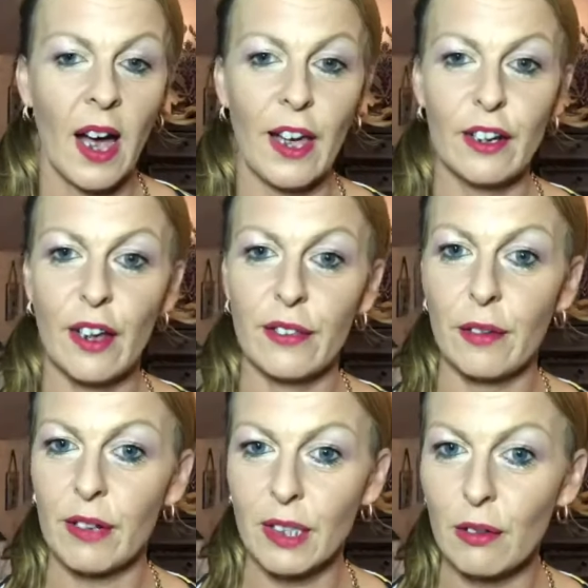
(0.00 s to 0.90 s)
And
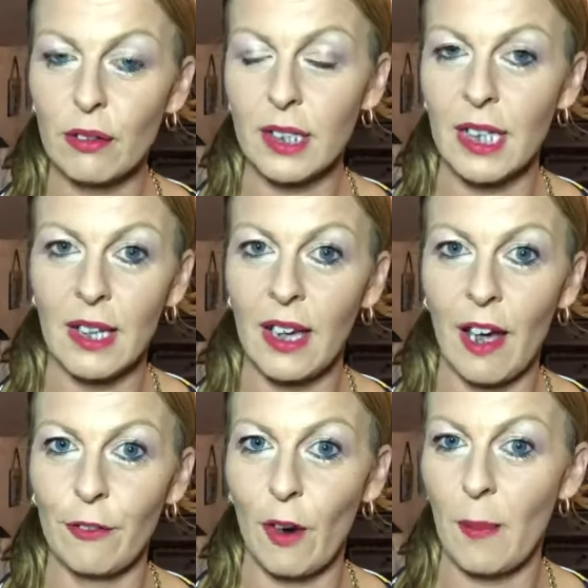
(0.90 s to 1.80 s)
the results that you
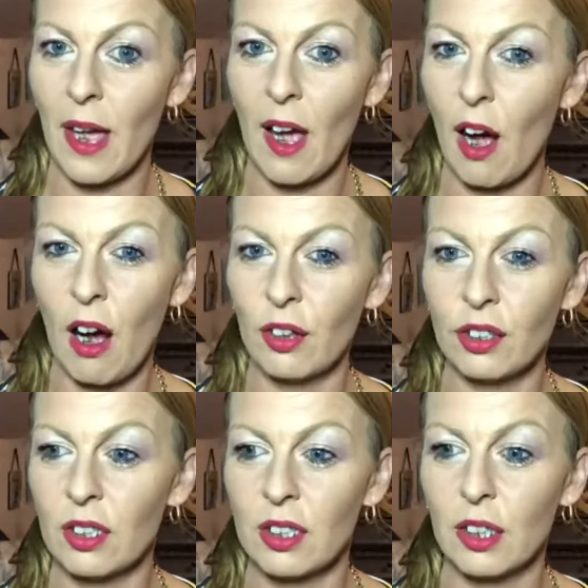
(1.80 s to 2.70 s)
get from it are
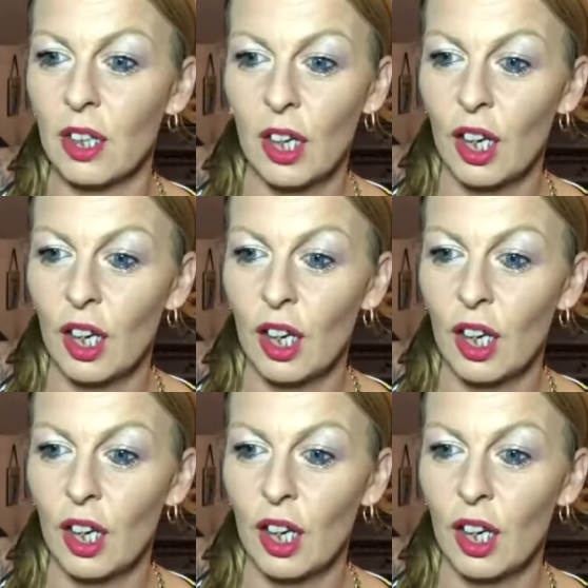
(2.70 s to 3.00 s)
just